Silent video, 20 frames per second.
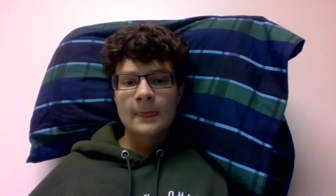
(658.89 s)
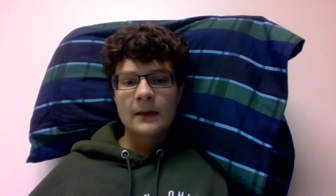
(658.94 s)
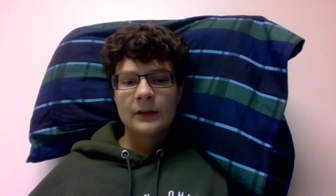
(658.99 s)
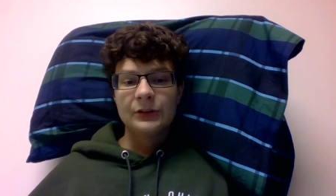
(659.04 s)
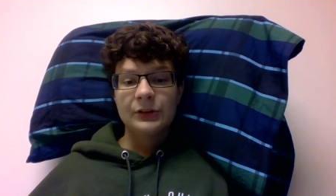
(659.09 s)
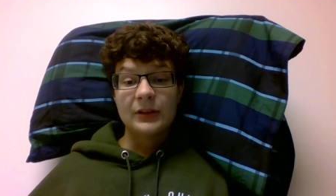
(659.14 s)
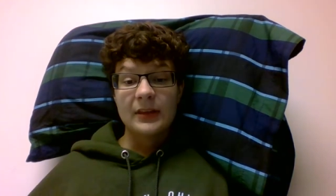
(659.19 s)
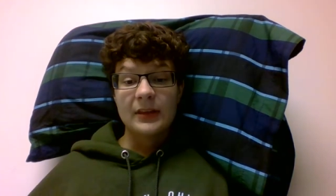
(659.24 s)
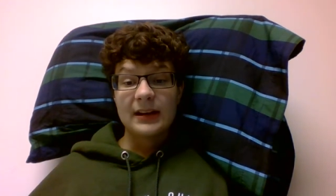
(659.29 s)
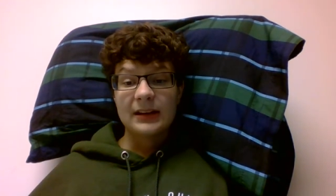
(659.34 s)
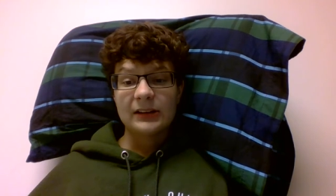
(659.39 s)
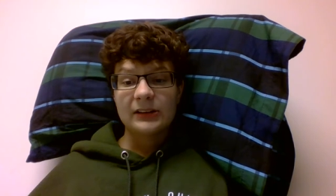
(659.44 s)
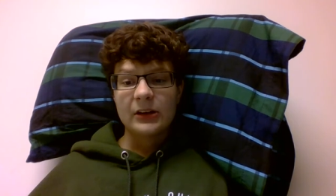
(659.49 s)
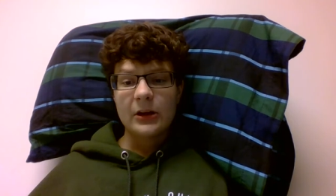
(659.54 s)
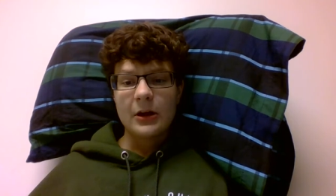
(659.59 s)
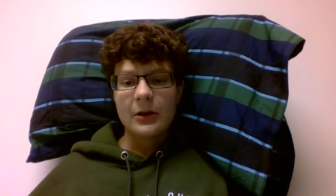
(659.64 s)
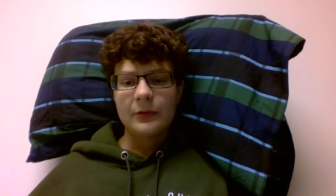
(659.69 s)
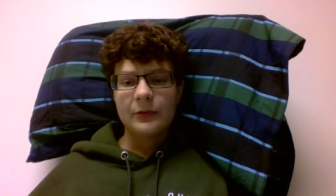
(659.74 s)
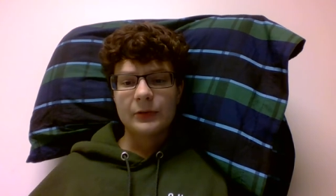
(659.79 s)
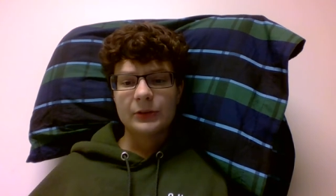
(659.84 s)
So that is
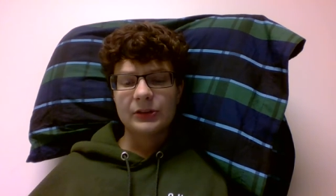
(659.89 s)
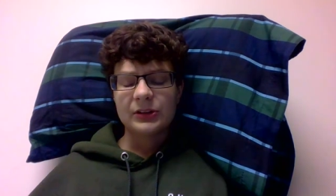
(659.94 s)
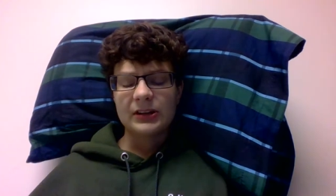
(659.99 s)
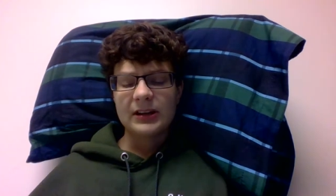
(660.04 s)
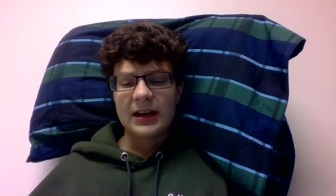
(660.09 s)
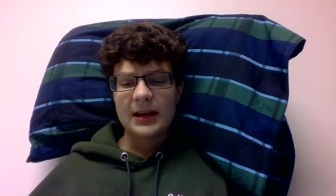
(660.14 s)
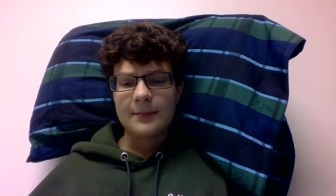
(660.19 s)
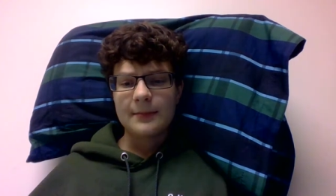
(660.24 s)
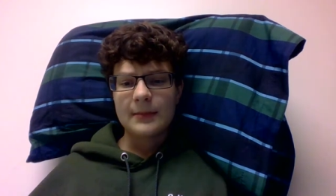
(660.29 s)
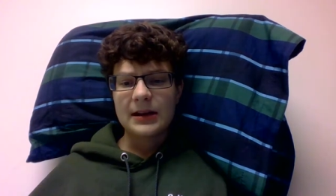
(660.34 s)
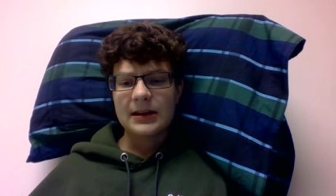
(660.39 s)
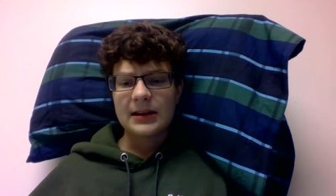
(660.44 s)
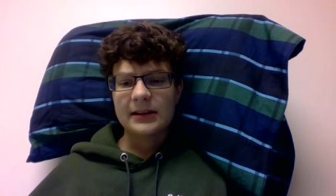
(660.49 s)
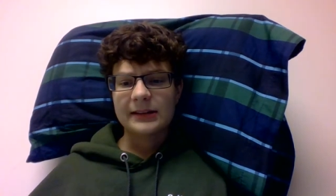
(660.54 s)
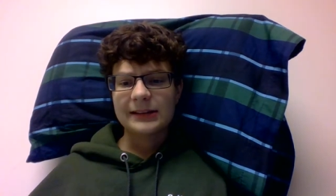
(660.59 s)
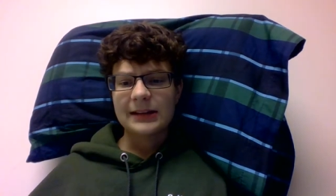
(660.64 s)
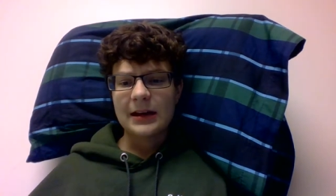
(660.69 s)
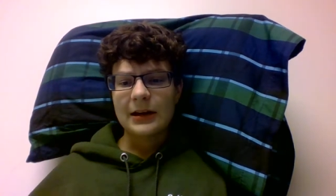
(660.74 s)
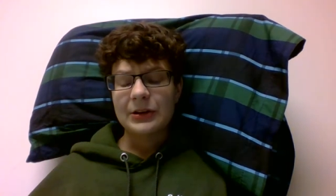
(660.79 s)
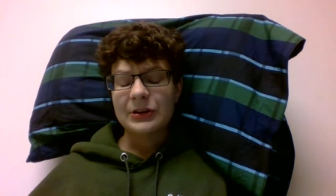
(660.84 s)
all for tonight, my
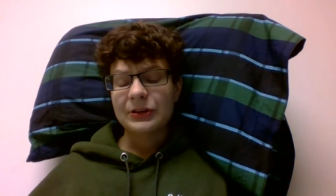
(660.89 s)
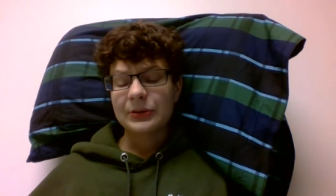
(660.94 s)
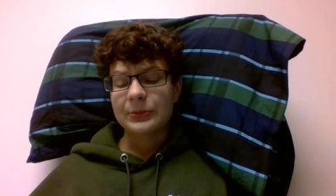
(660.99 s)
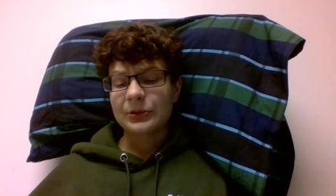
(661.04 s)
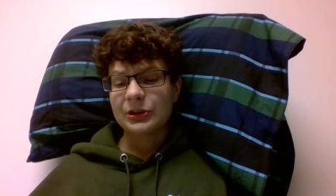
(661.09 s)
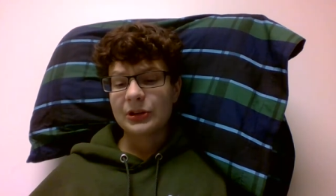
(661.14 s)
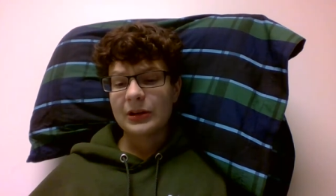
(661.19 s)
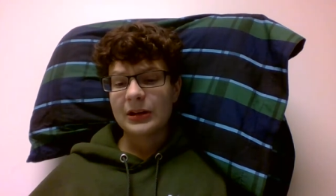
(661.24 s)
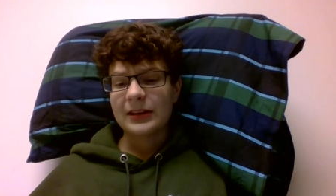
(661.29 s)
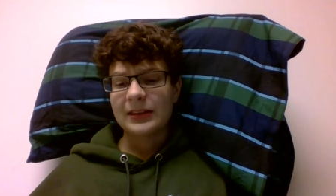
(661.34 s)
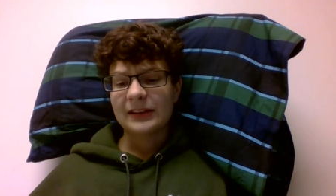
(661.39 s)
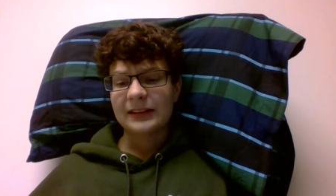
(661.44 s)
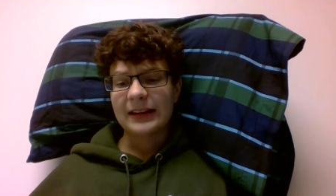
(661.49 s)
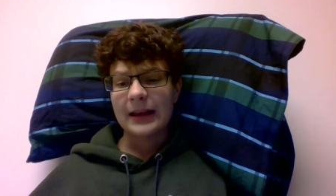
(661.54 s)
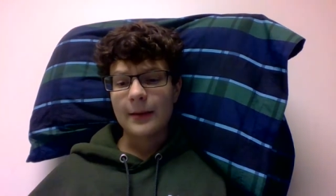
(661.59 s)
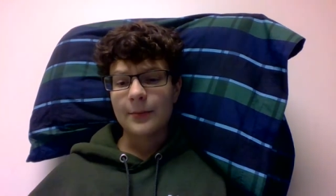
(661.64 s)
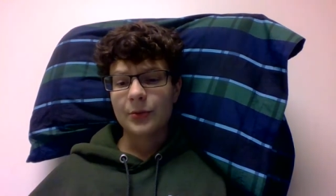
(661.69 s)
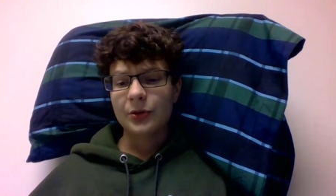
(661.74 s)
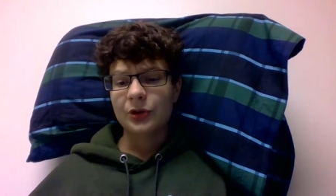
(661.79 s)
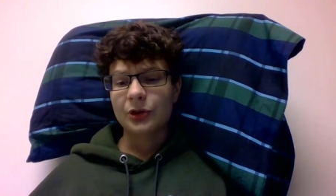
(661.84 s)
night owls. I'm sorry
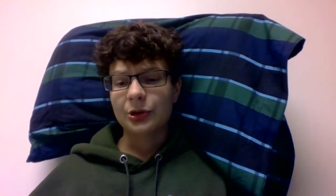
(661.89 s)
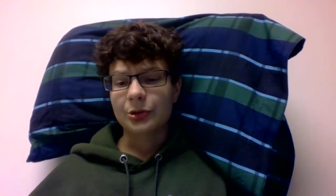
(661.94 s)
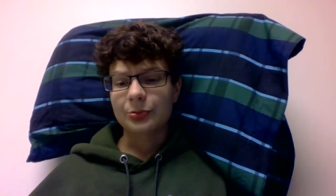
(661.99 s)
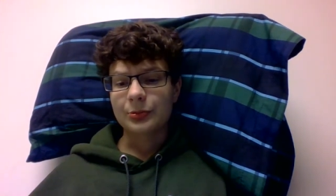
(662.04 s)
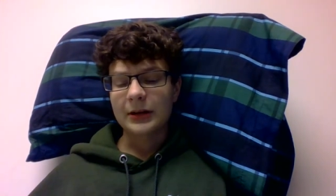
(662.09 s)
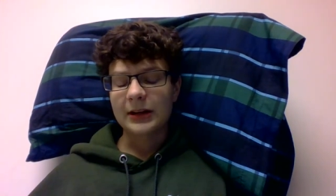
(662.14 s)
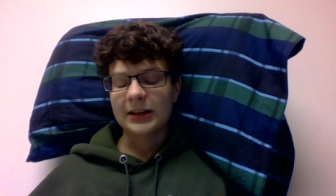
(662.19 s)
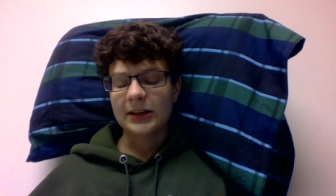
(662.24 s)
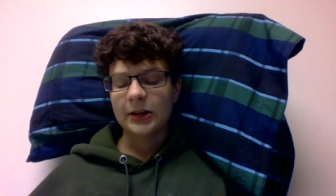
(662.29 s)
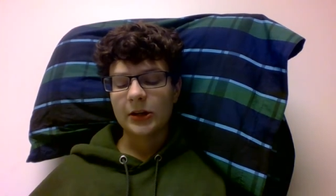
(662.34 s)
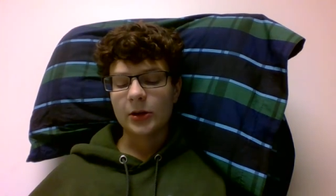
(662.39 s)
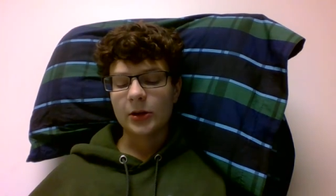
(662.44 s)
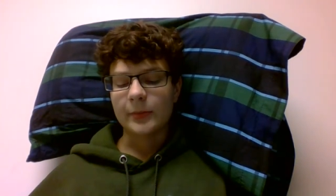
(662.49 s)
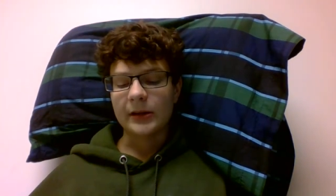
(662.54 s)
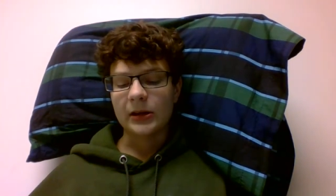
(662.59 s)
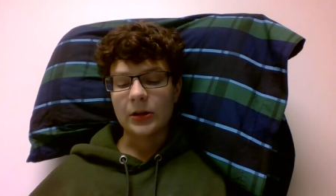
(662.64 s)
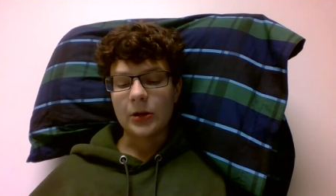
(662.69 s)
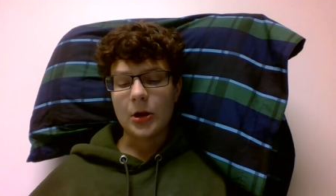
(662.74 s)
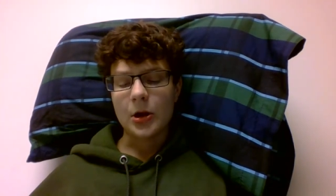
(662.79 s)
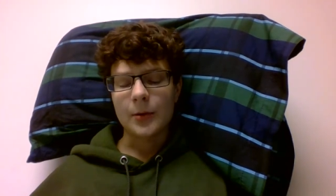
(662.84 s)
this episode ran a little
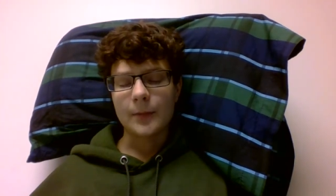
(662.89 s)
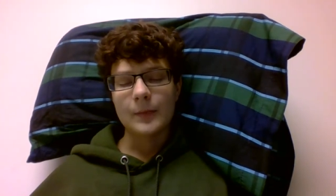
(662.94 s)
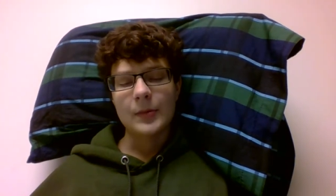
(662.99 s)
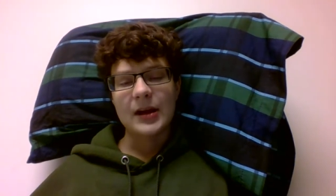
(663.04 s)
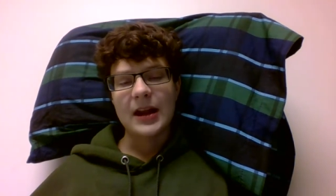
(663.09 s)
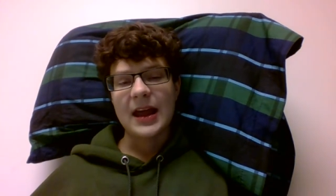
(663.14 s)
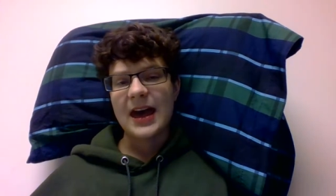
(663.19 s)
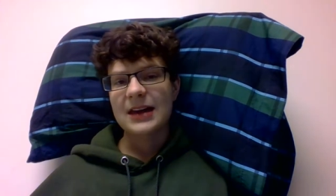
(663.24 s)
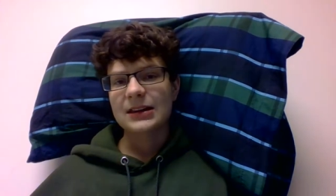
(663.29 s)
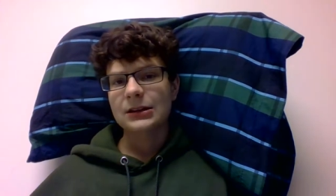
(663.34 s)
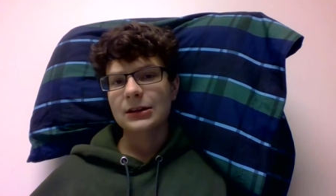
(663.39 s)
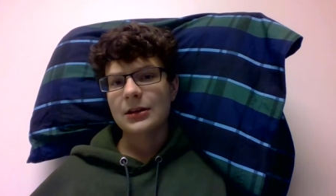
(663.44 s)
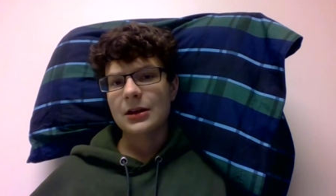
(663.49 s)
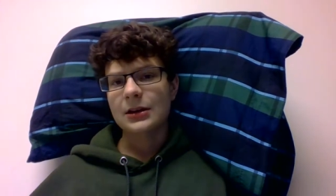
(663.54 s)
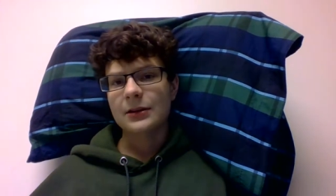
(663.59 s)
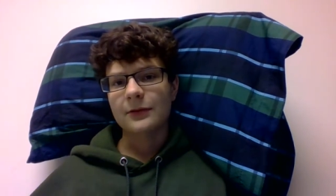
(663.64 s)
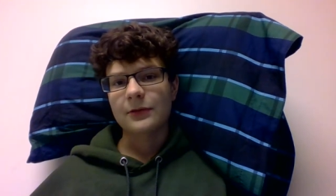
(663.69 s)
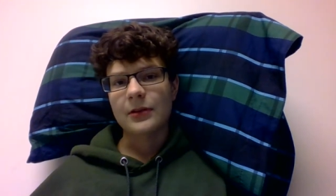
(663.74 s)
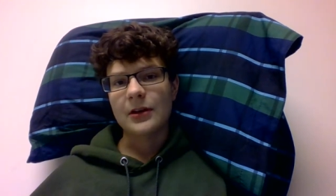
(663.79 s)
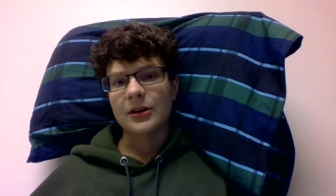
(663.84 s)
bit long, but I had a
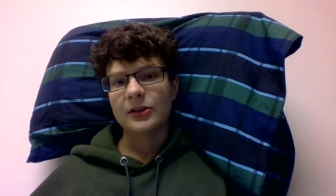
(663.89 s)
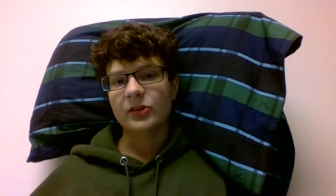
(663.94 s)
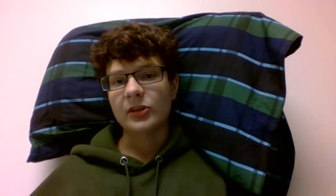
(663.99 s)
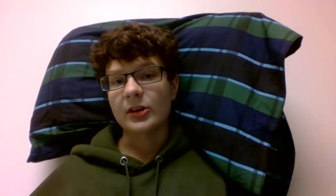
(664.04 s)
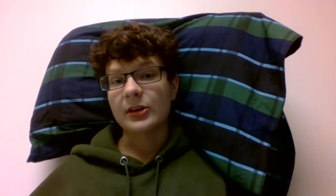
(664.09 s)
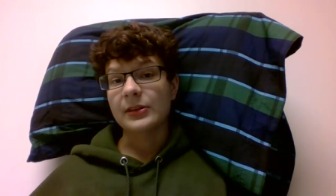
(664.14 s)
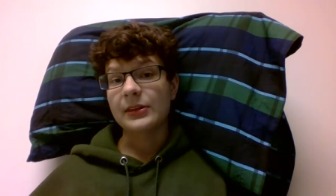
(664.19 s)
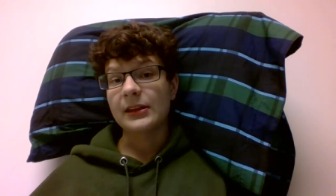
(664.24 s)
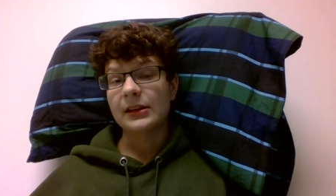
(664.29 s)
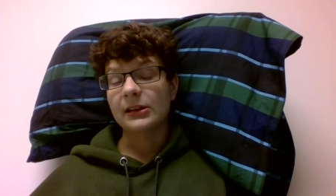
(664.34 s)
lot of thoughts on